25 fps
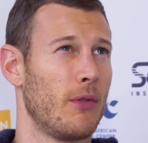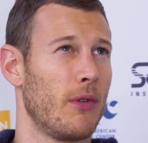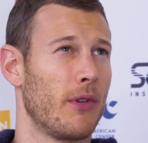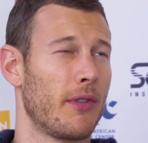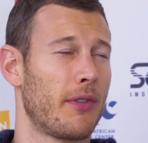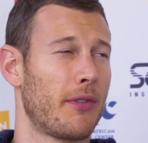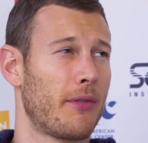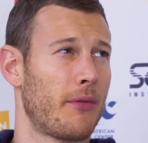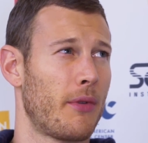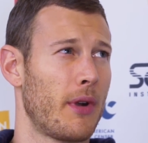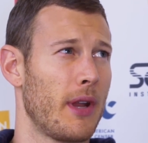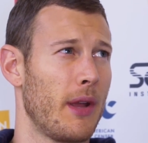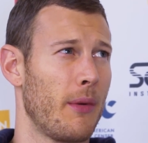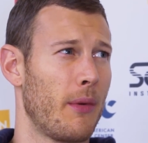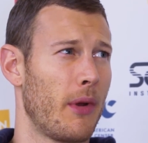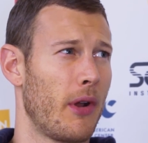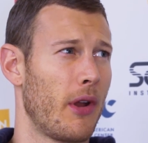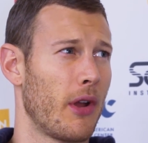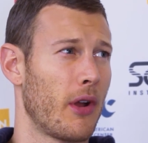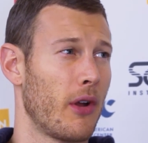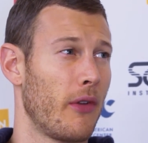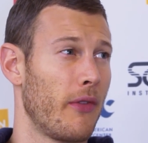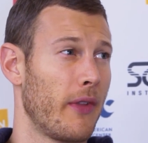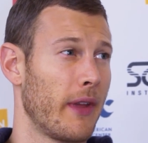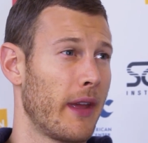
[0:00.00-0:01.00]
or 3 when
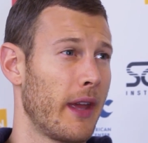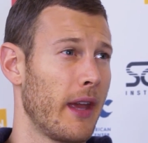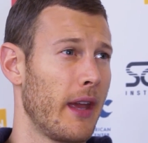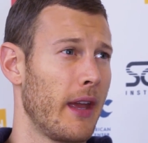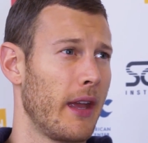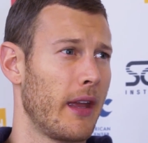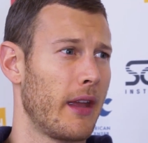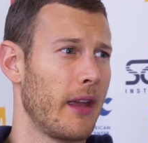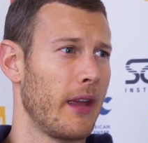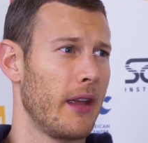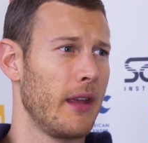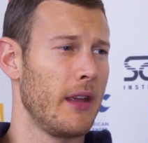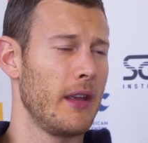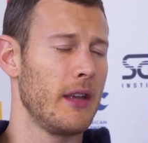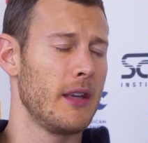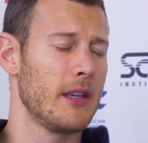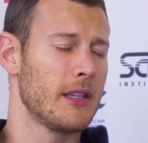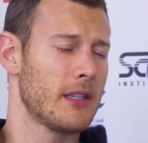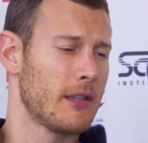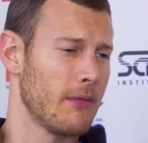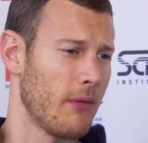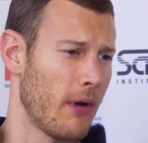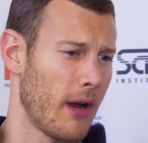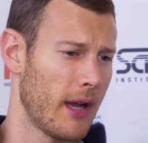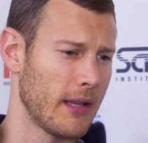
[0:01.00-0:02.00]
I got the gig.
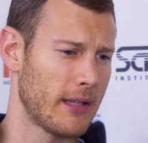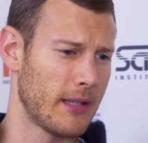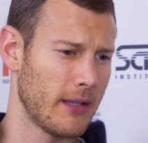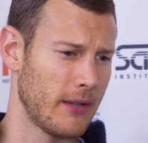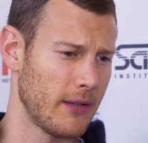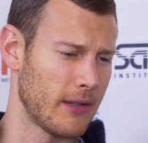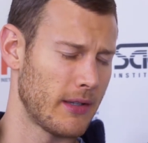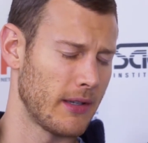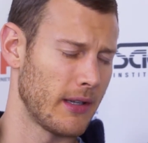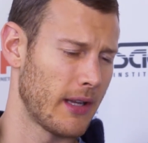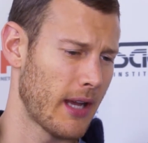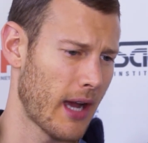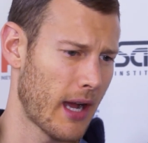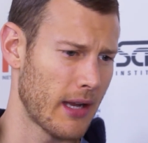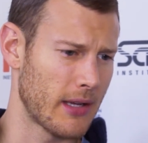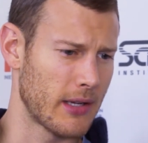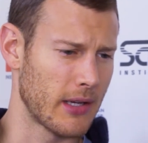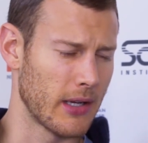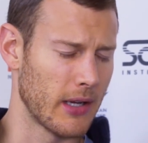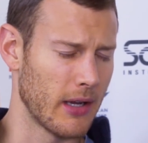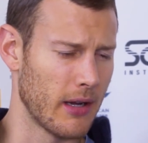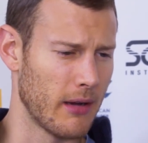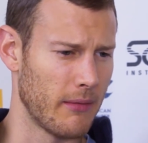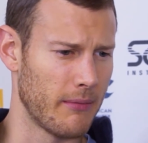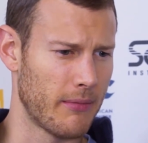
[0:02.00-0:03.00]
So I had to do some
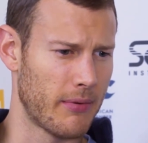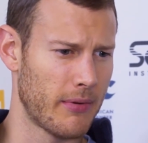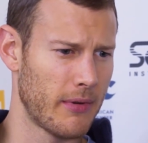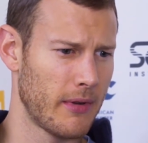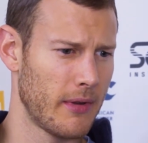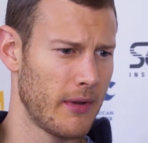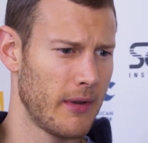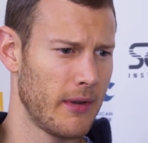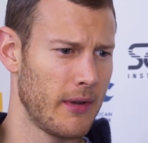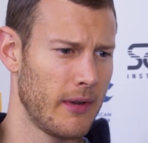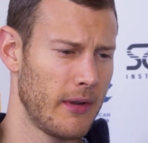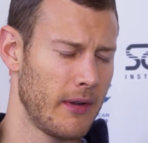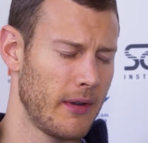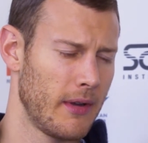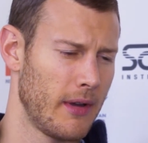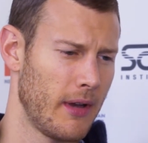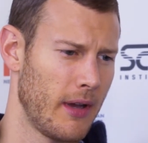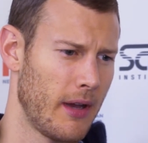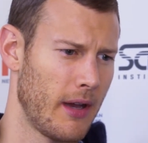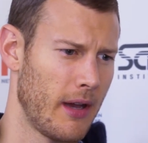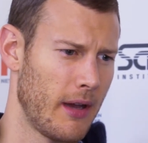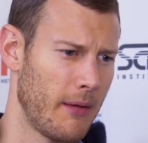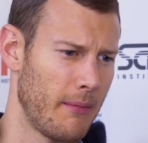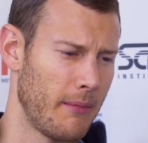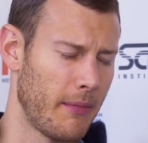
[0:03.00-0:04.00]
catching up
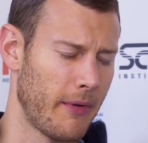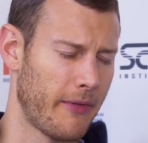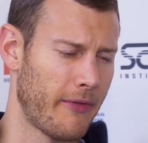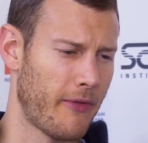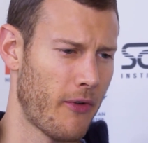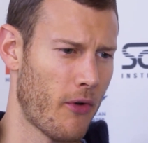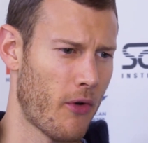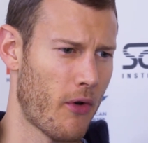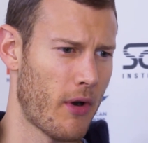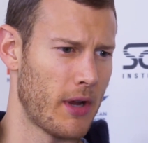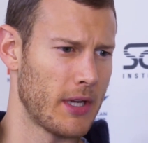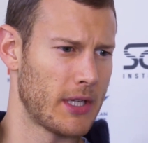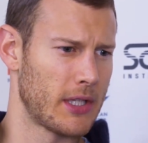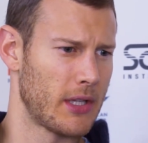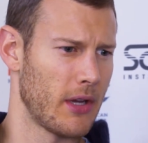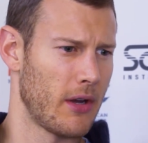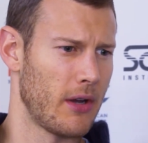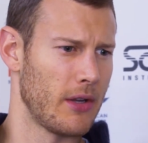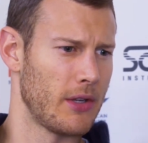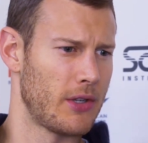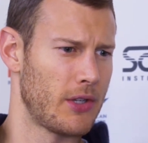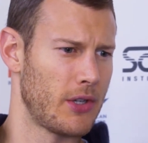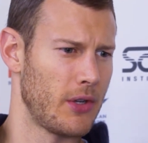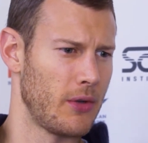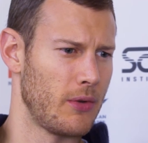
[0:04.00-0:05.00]
before I
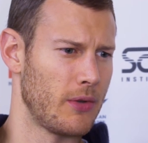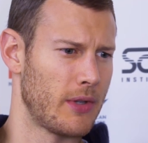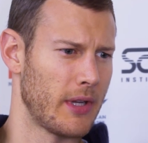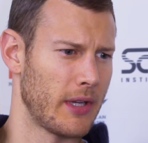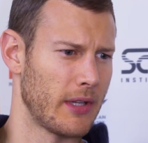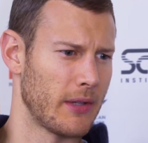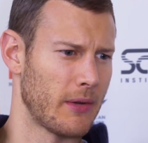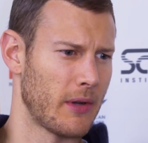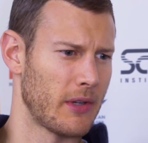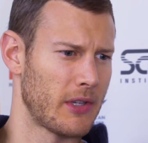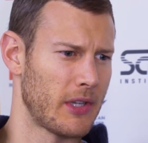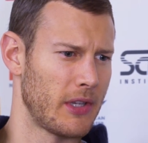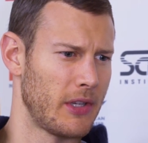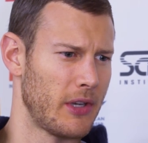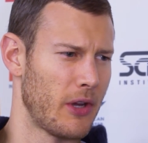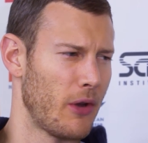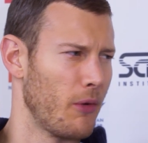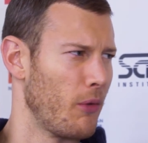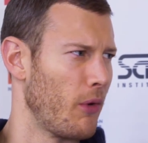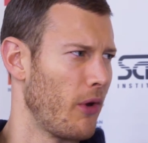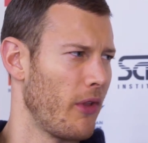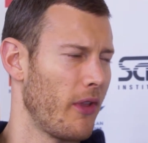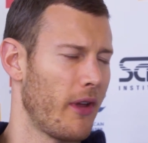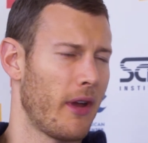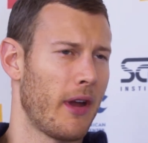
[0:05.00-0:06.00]
started shooting to actually
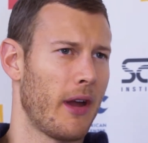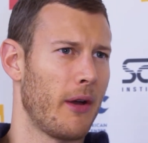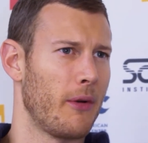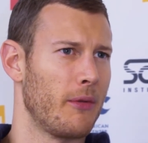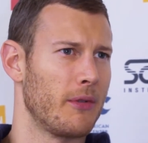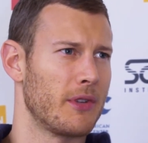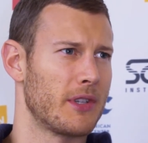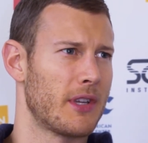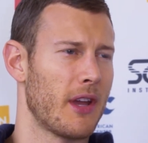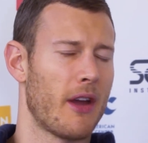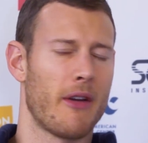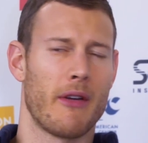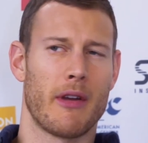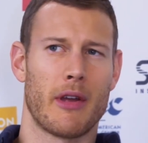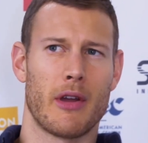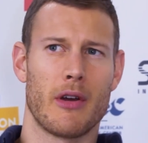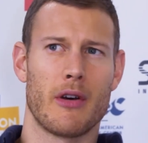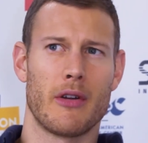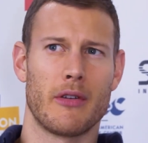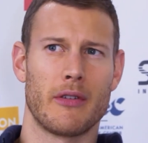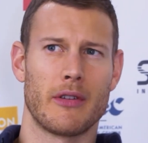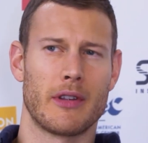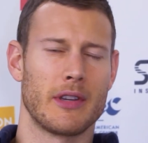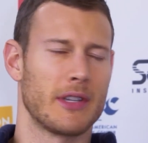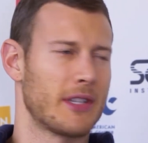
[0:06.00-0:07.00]
know what the hell was going
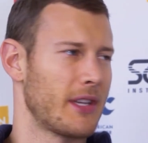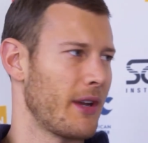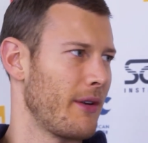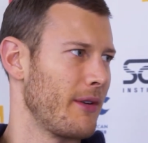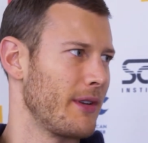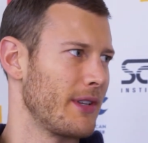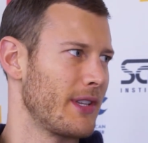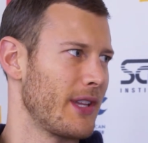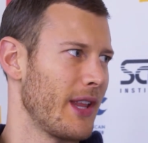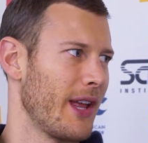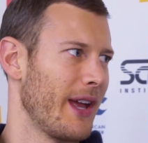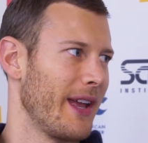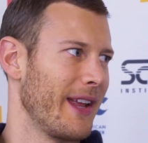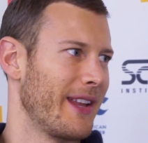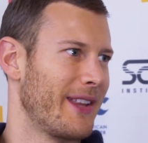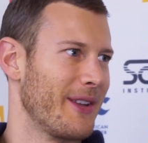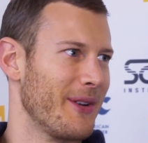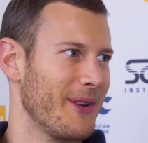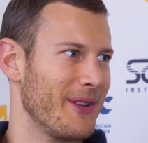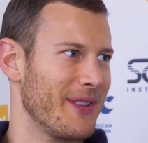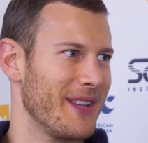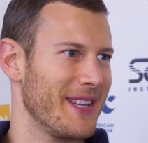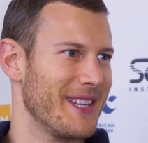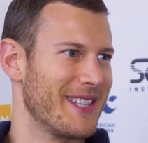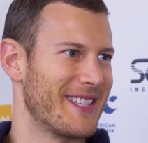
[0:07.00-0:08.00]
on, because I was like
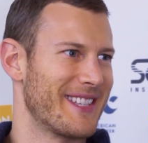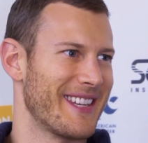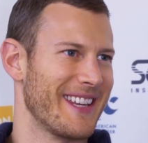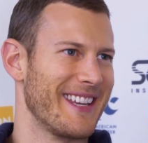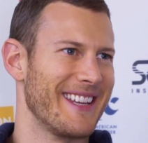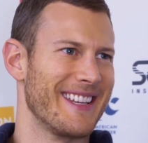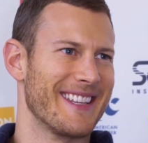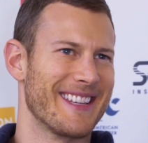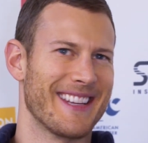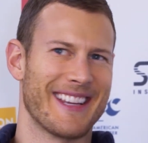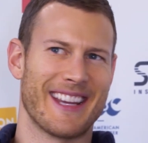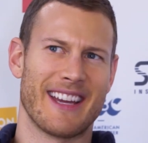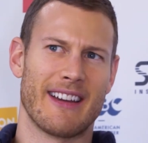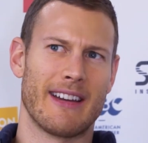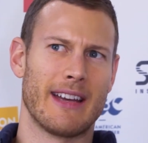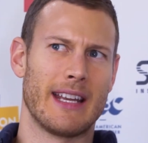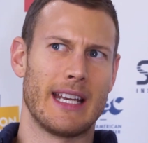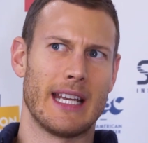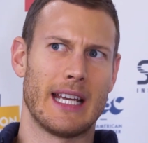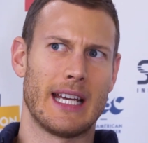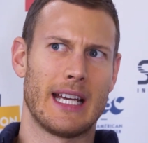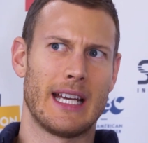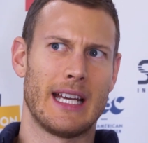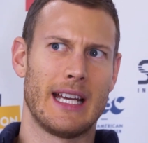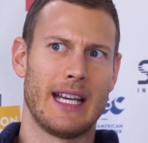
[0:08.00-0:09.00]
doing these scenes and
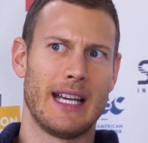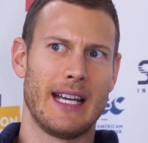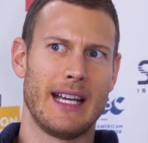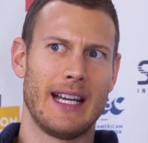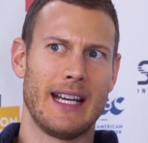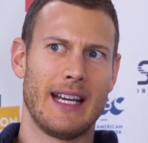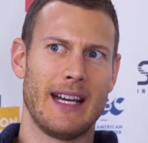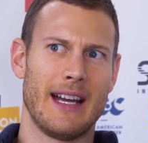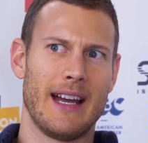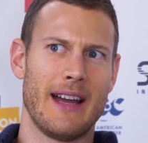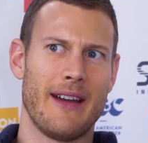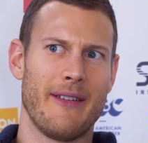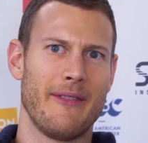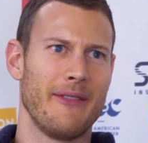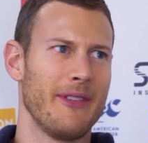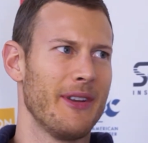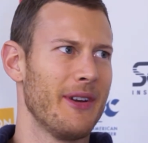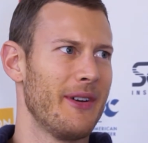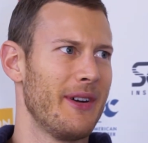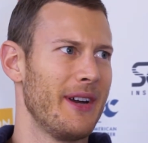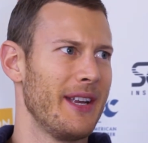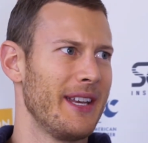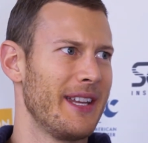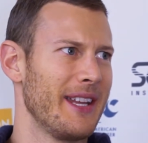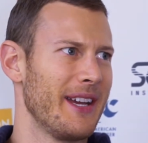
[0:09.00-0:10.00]
going, I have
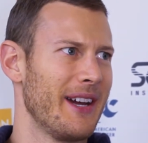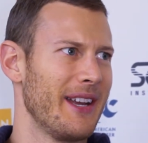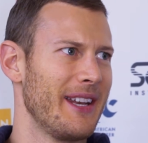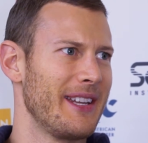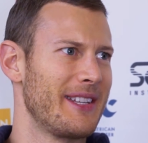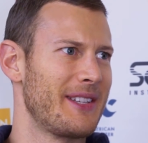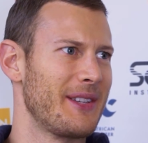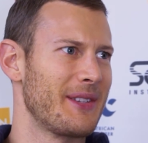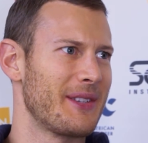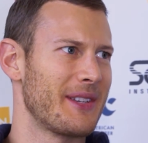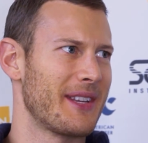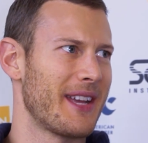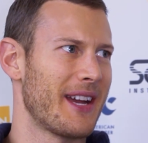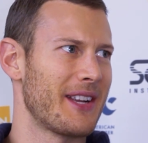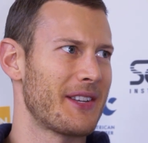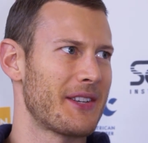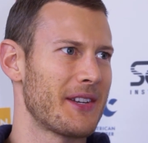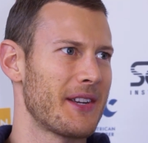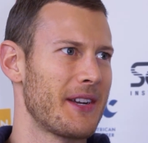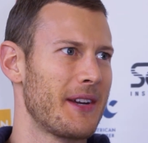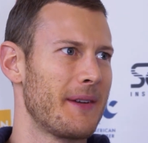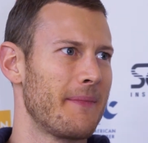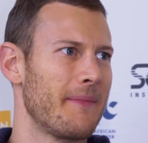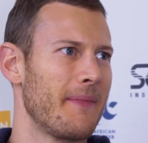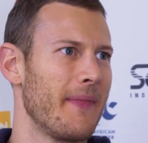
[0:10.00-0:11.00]
no idea. I need to do some
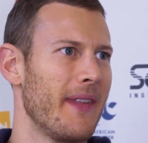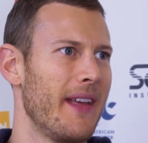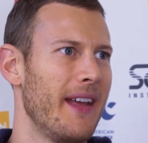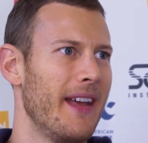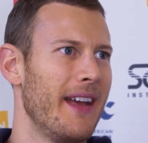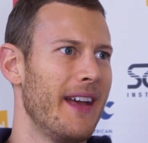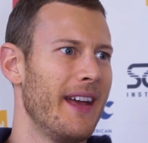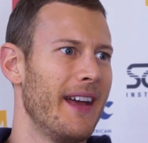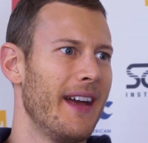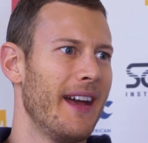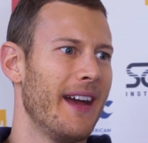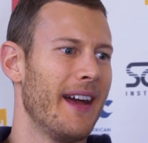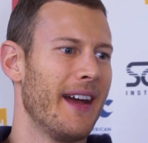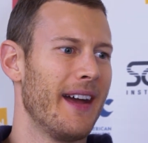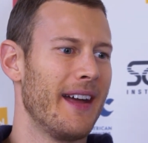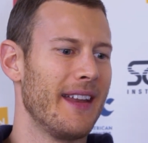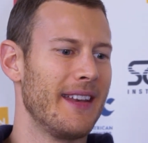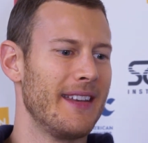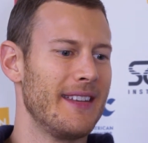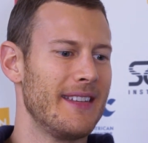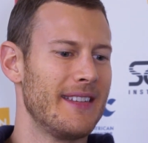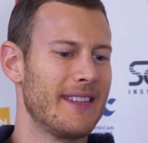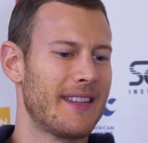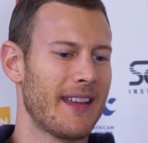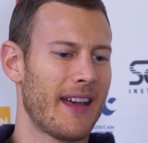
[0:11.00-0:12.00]
catching up.
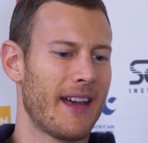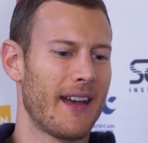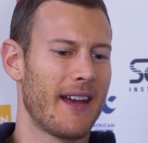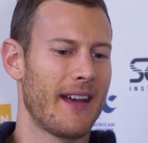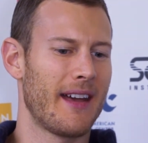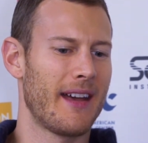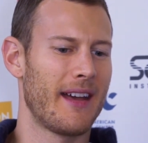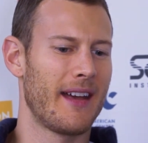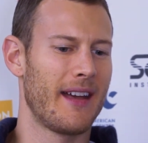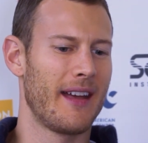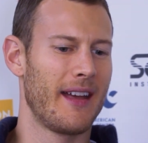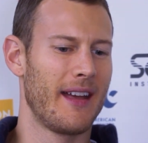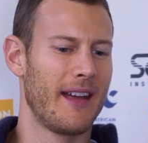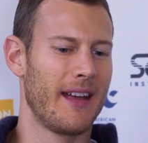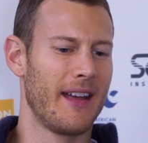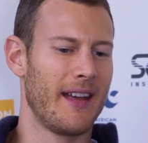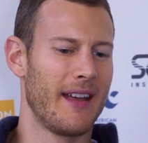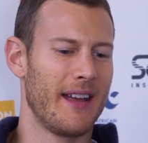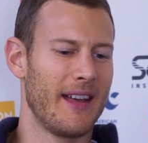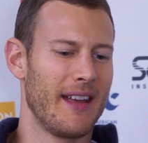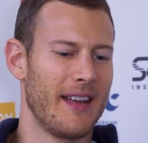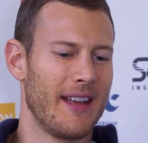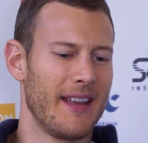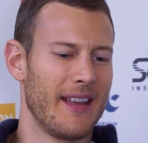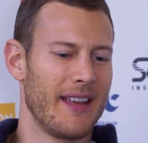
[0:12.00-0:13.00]
And
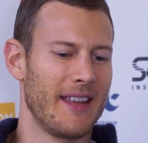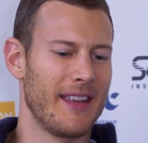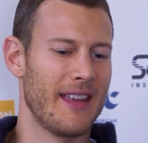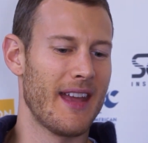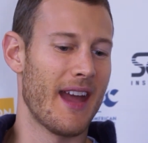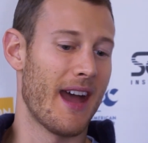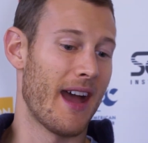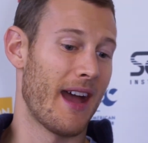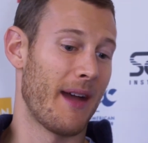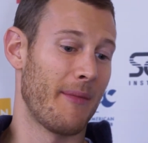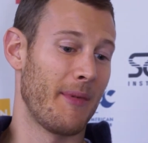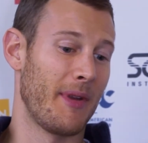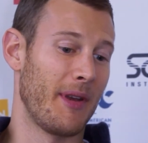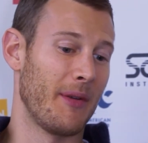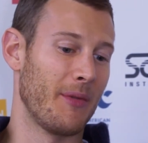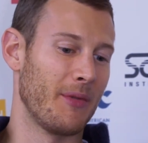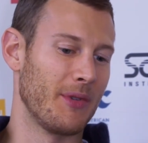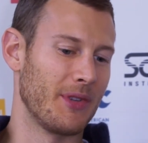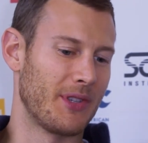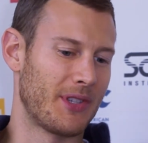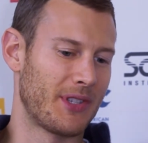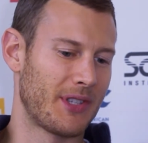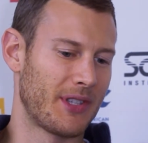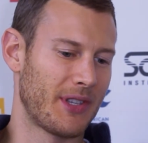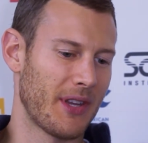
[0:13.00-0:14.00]
yeah, I mean, it
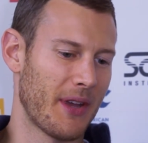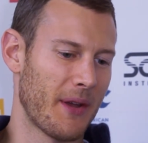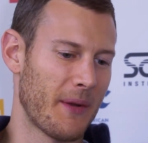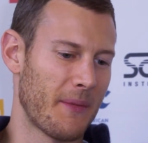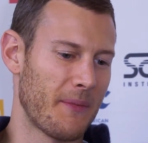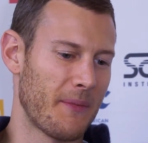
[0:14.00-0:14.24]
was